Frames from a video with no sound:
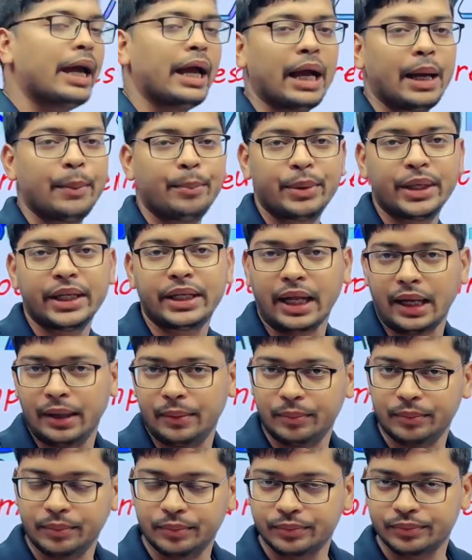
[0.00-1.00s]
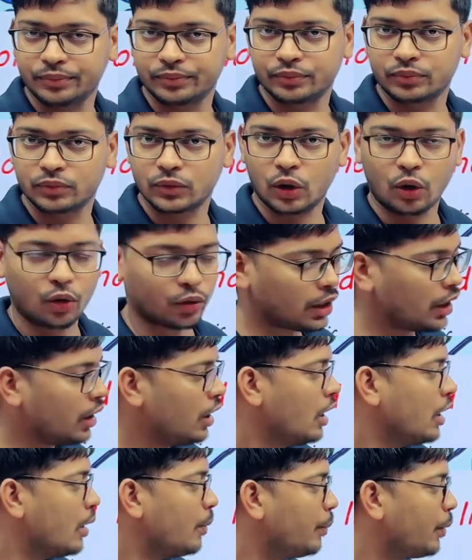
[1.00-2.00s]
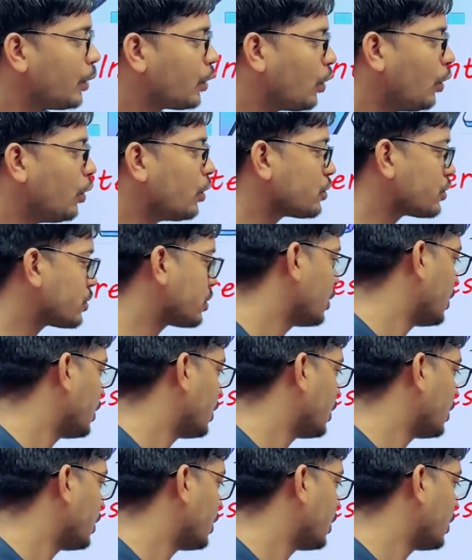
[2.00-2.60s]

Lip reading: every time. Okay, because